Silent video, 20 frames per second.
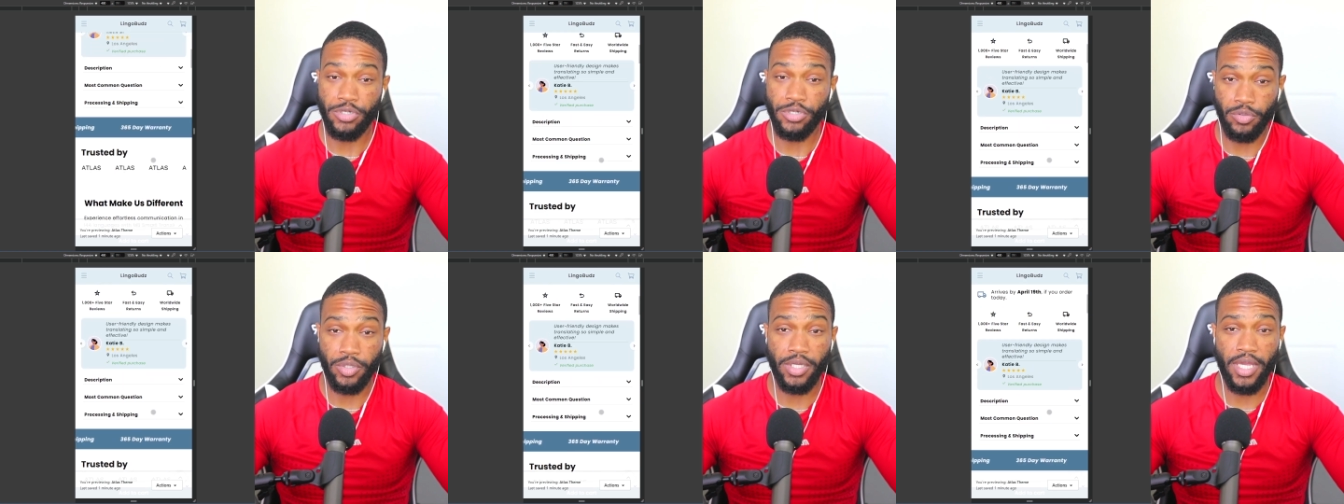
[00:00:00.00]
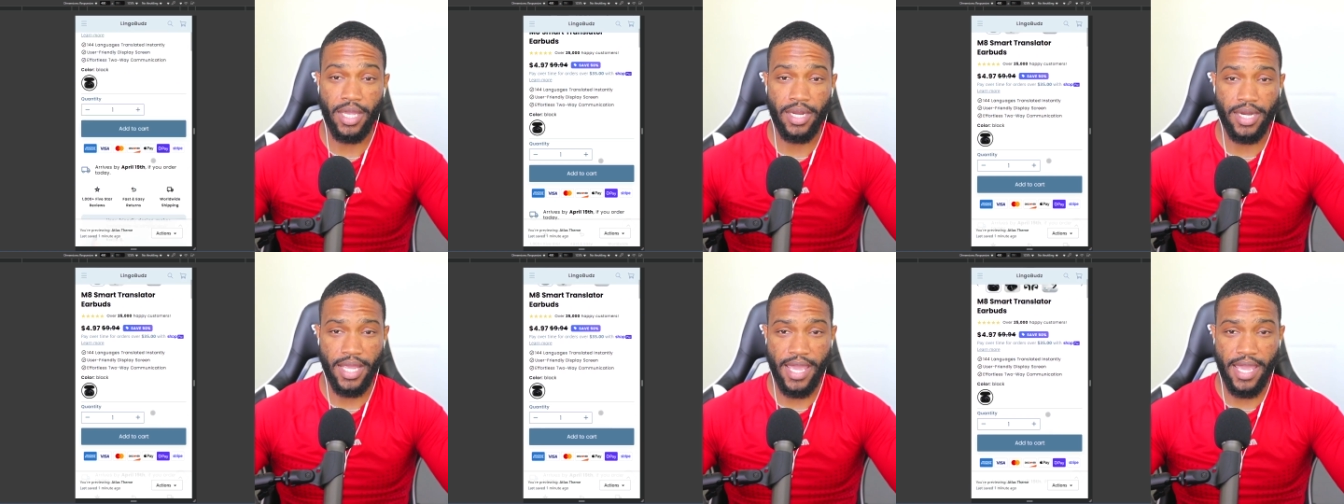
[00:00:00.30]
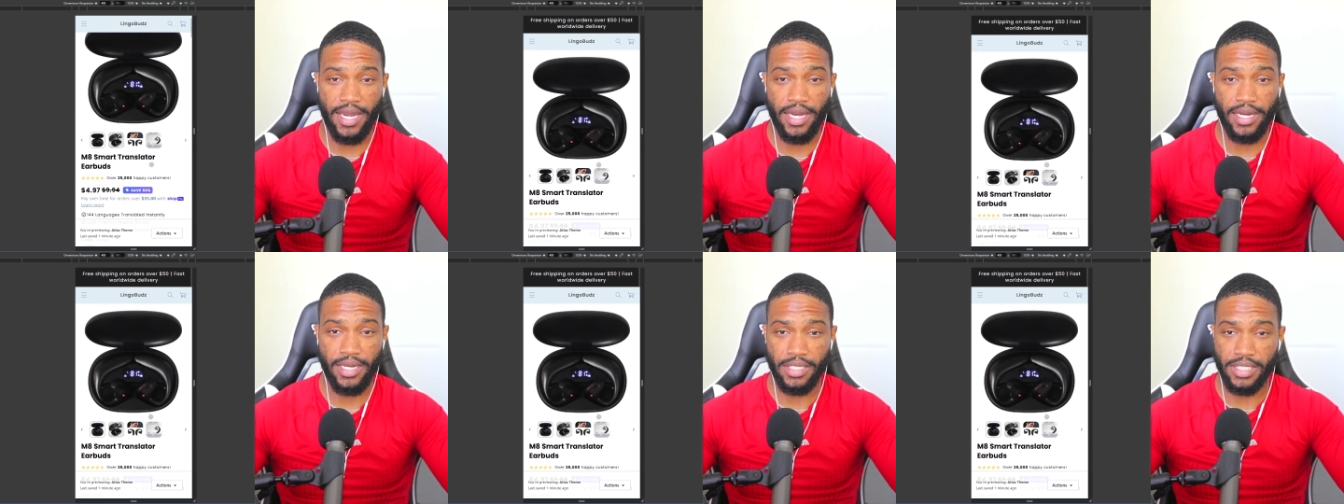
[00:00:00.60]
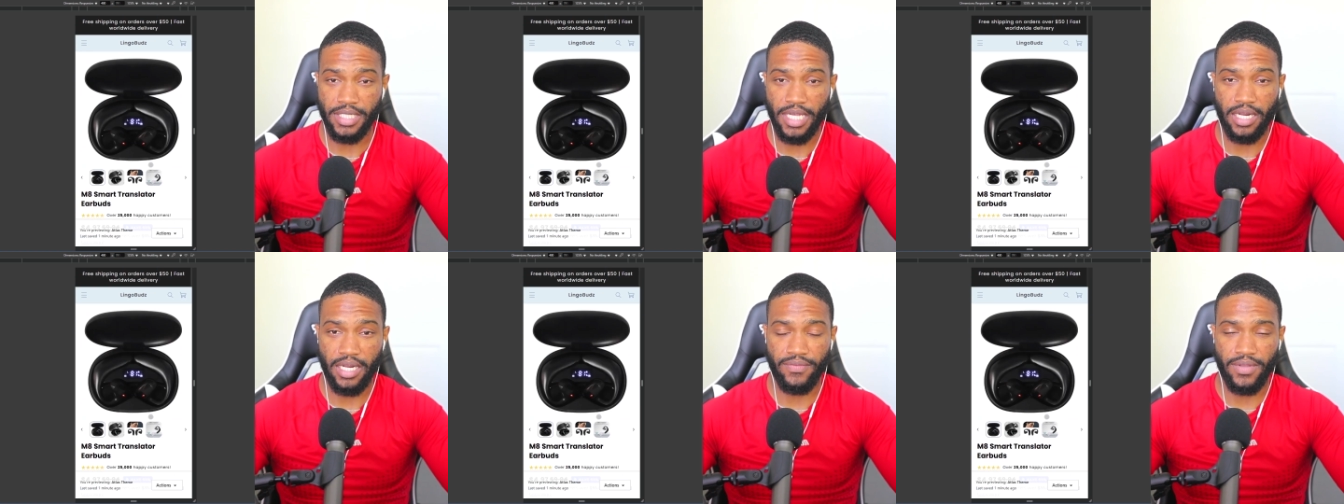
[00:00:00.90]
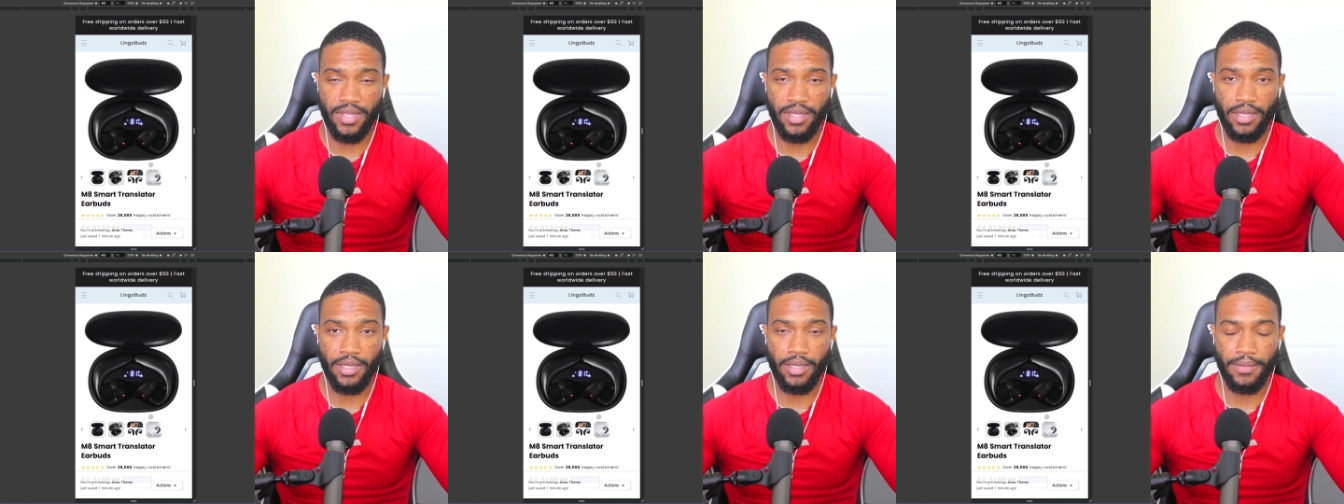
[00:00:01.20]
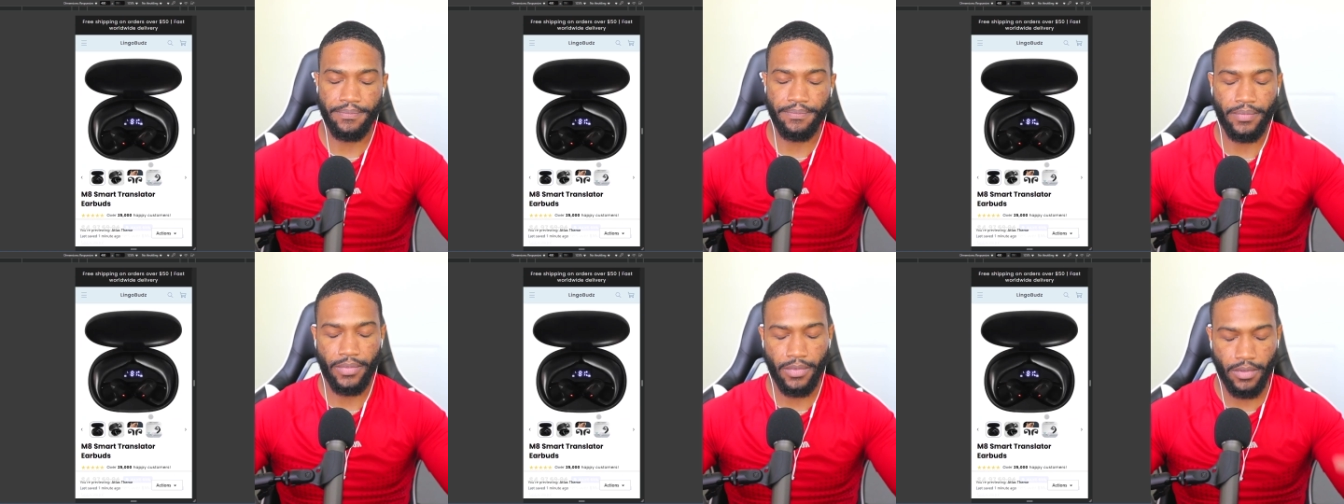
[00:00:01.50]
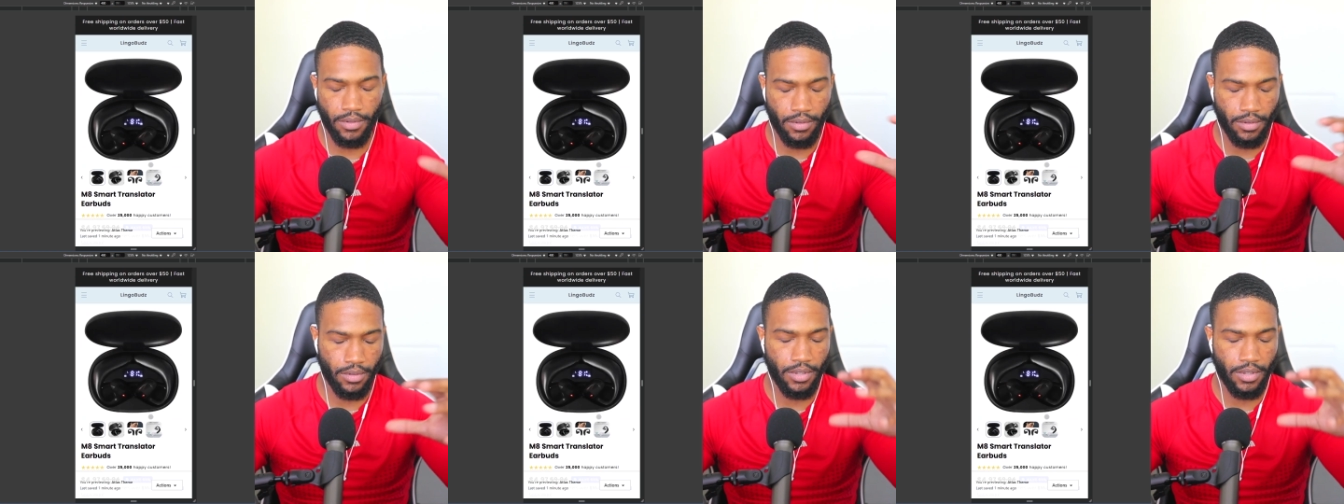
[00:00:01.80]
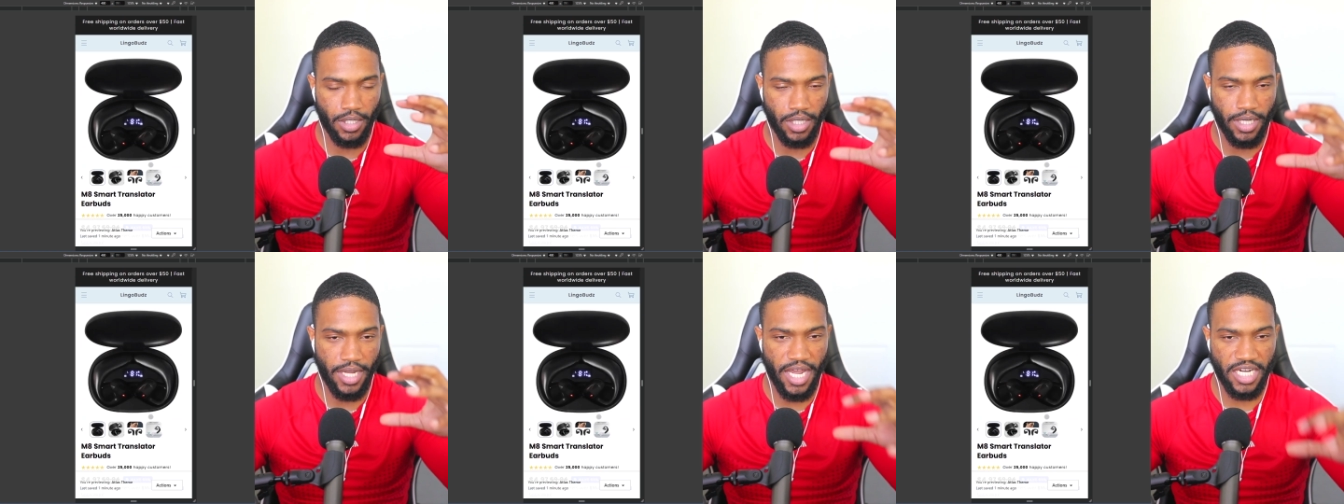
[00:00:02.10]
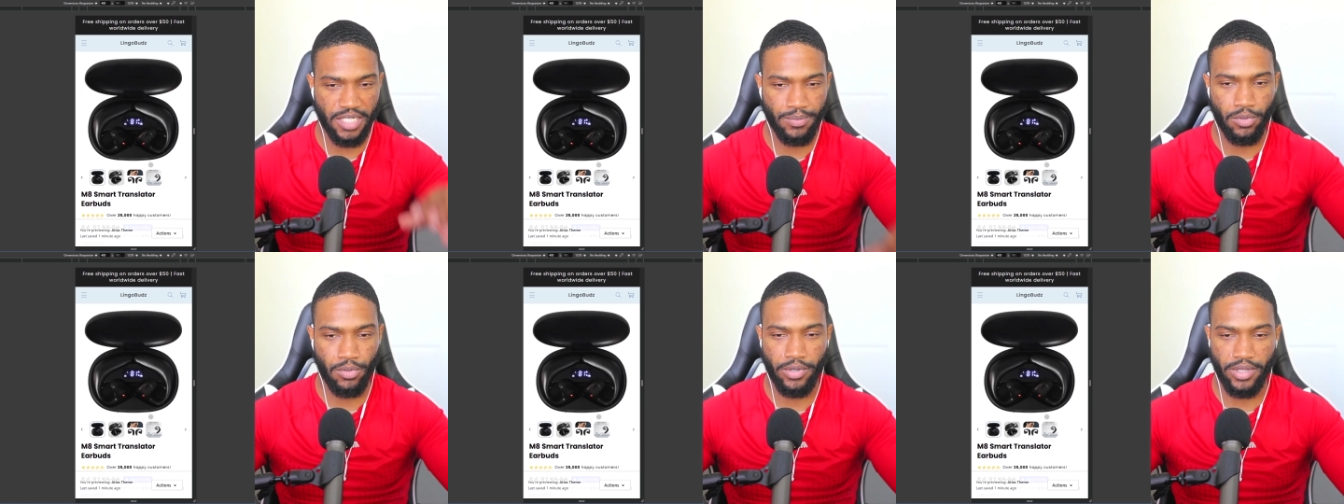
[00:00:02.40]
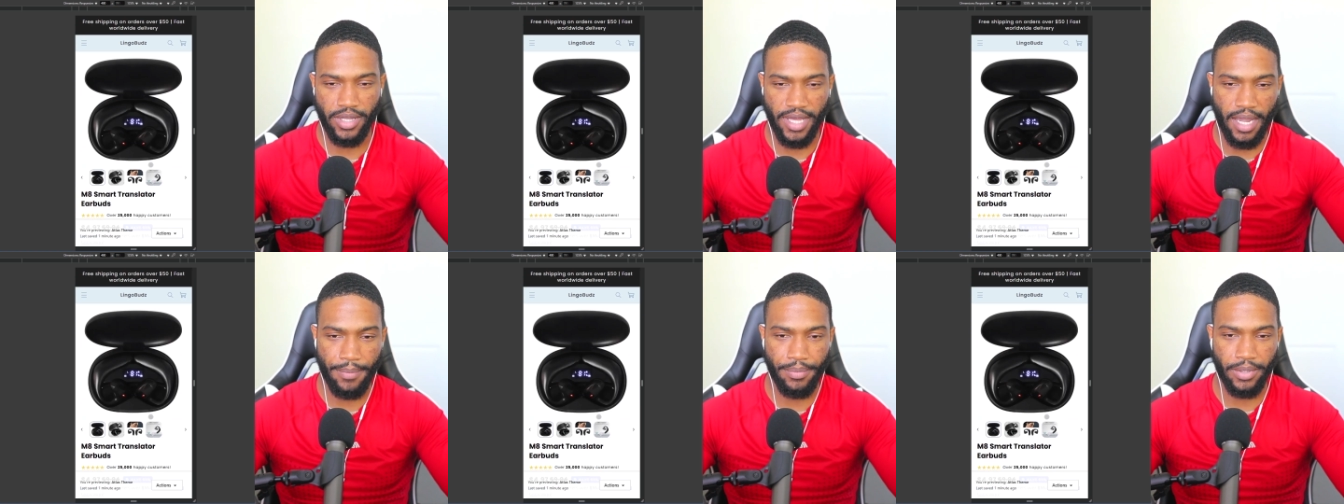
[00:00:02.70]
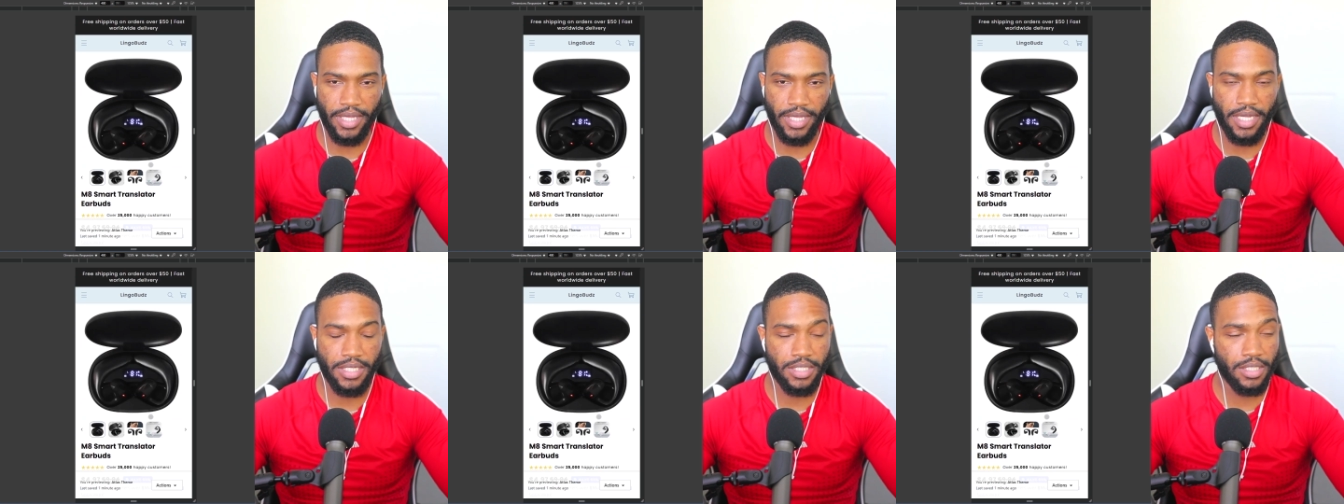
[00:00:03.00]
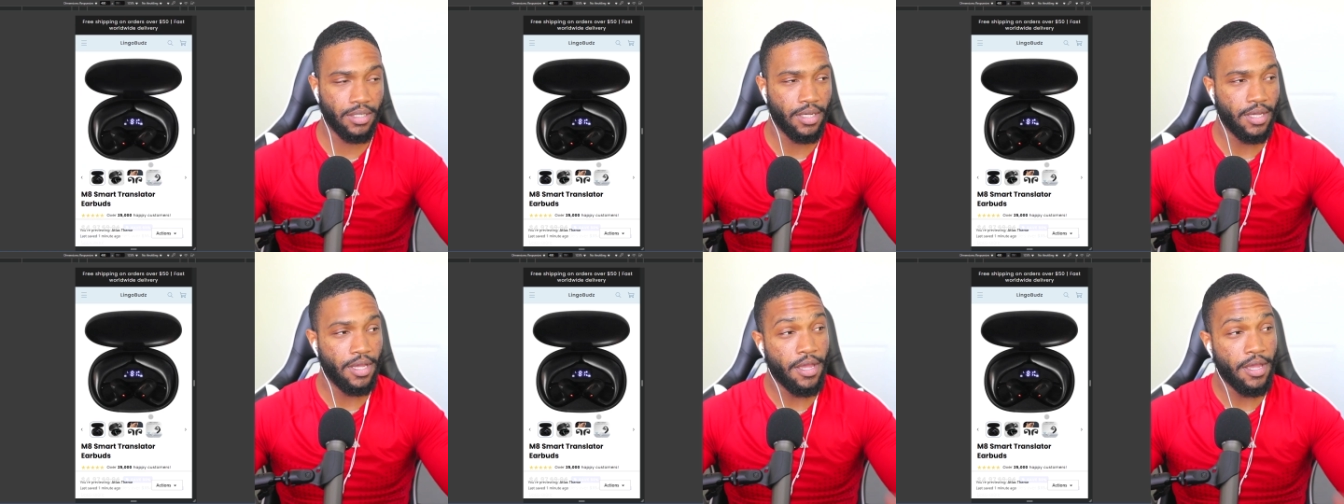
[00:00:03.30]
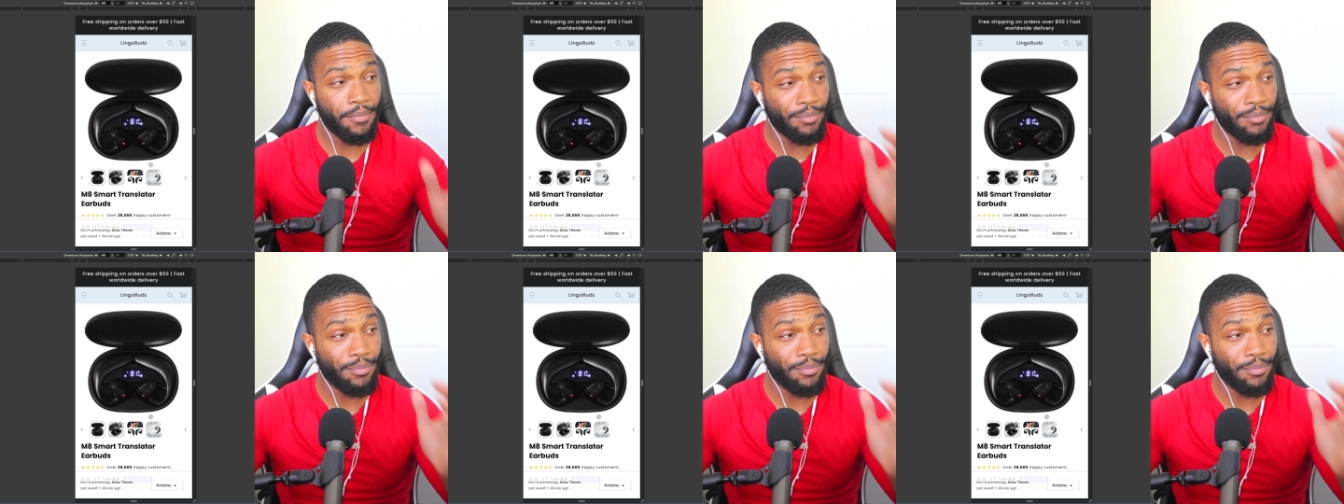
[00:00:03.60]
which you can edit inside of the dashboard of the application.